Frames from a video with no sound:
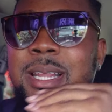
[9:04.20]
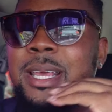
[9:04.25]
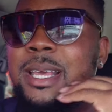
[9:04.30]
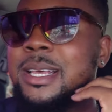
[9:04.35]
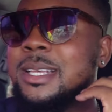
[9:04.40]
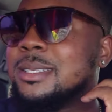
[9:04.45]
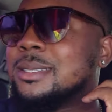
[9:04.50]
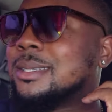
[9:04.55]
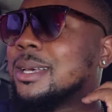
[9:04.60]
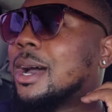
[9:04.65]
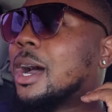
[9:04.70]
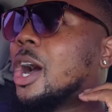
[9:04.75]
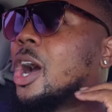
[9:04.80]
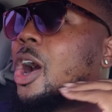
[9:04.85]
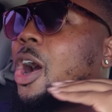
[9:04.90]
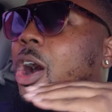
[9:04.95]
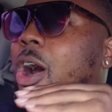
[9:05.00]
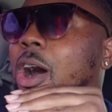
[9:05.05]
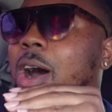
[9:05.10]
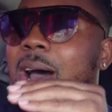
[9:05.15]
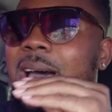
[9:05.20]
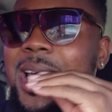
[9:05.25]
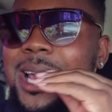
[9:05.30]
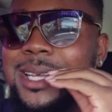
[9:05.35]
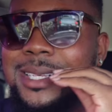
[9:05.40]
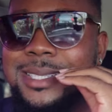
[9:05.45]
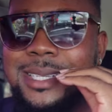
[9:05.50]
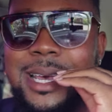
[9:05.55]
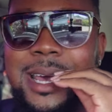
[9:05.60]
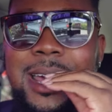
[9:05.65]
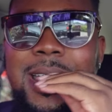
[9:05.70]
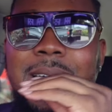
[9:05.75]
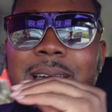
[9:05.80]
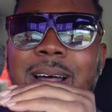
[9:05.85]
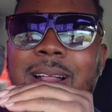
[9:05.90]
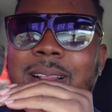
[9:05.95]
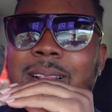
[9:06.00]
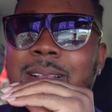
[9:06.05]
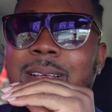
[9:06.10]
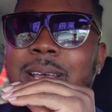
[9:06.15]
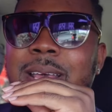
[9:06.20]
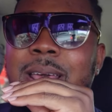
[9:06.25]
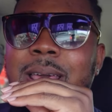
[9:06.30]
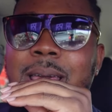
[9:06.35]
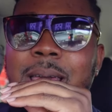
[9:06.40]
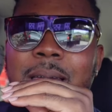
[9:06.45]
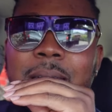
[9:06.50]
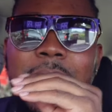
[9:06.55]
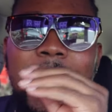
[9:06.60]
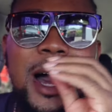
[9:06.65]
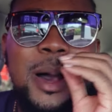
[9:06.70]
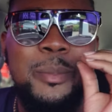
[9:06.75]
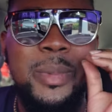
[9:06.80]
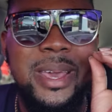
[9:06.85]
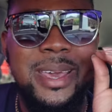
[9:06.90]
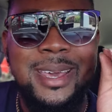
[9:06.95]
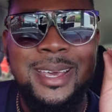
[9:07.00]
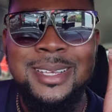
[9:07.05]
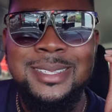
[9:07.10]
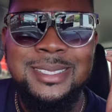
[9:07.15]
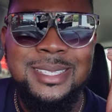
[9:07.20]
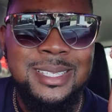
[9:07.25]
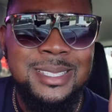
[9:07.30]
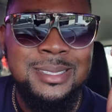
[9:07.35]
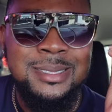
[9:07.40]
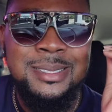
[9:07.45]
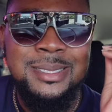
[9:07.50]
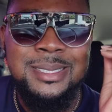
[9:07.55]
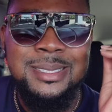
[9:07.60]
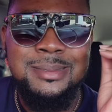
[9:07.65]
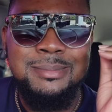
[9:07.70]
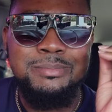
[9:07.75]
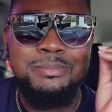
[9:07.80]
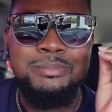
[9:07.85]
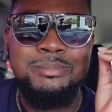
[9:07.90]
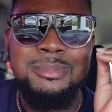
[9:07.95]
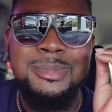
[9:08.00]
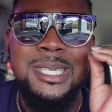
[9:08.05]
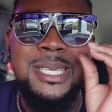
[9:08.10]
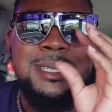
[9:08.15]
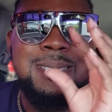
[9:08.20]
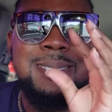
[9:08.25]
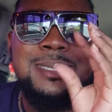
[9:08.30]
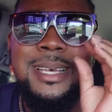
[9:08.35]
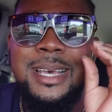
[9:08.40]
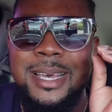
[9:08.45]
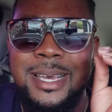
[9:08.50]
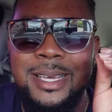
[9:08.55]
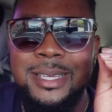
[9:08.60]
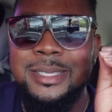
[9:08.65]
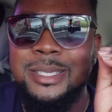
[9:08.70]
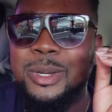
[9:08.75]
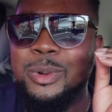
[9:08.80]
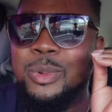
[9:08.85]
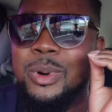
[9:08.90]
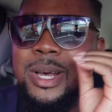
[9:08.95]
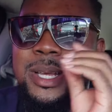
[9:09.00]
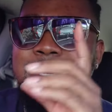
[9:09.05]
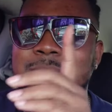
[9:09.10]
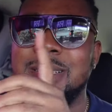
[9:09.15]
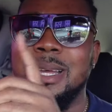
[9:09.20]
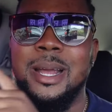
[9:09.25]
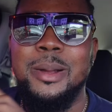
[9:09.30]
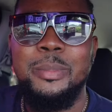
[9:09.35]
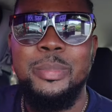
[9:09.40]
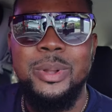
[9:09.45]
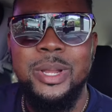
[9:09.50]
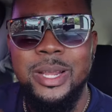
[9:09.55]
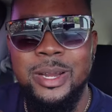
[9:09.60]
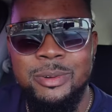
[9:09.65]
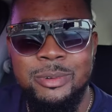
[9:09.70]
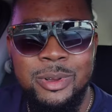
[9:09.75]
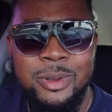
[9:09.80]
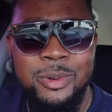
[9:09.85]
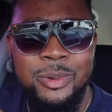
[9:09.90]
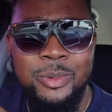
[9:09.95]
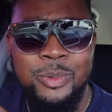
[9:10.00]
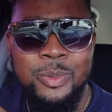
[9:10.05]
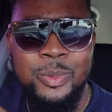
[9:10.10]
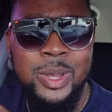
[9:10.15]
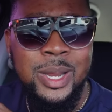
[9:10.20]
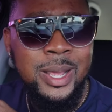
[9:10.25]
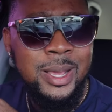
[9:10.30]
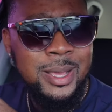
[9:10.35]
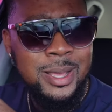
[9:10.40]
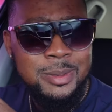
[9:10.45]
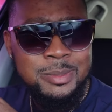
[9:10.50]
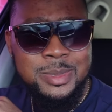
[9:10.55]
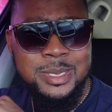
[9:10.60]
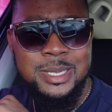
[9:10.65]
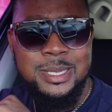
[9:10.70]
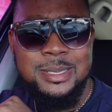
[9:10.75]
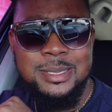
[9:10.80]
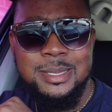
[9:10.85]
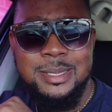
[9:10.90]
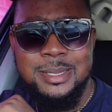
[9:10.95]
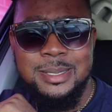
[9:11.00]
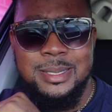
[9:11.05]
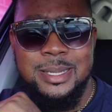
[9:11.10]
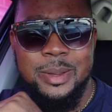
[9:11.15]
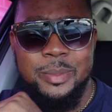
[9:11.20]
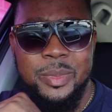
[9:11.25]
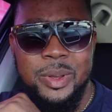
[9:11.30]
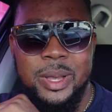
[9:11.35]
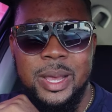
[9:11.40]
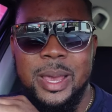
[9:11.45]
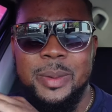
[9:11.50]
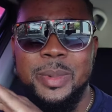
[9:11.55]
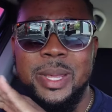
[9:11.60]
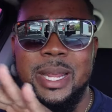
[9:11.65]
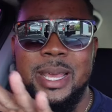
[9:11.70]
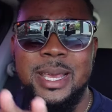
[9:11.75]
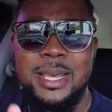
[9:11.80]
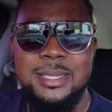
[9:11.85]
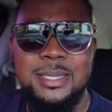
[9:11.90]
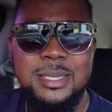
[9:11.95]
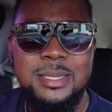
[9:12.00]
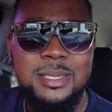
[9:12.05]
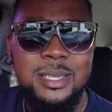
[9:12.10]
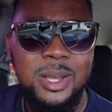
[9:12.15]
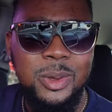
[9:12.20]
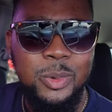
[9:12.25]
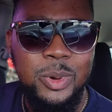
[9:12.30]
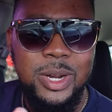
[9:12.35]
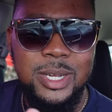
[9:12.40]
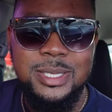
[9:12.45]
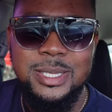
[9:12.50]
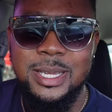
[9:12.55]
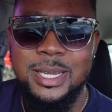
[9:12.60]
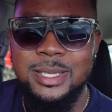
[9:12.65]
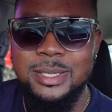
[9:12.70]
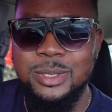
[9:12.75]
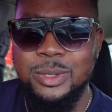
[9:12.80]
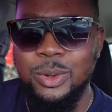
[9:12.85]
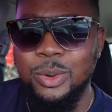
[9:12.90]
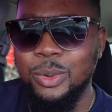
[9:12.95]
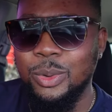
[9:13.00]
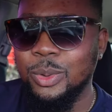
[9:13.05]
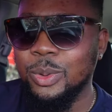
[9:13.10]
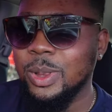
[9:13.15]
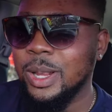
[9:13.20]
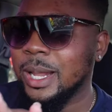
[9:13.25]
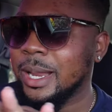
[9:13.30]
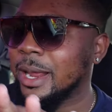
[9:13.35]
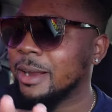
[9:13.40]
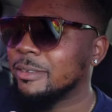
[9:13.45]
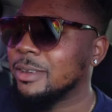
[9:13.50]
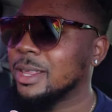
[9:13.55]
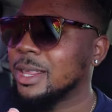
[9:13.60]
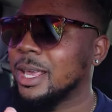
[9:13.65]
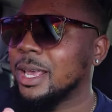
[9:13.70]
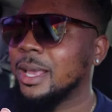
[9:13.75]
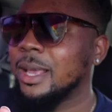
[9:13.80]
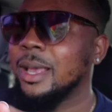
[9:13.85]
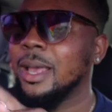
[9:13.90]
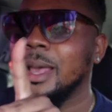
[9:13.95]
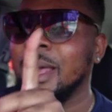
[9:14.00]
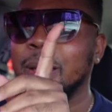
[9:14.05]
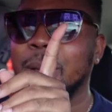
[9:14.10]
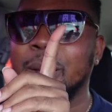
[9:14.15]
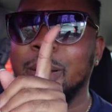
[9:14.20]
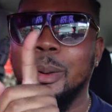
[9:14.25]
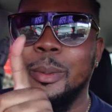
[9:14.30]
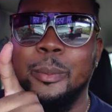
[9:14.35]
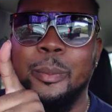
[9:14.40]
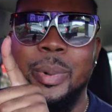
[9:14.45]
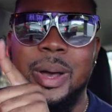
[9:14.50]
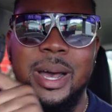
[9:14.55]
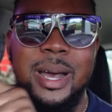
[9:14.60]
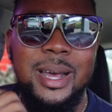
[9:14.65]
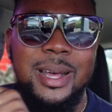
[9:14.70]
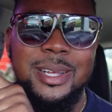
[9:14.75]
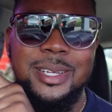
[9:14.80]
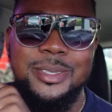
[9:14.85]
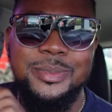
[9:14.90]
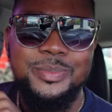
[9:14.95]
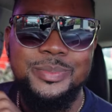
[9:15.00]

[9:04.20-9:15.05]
it is hot as hell. I might AC decide to want to start playing around when it comes into the summer. I mean, the AC still works and it's cold and everything, but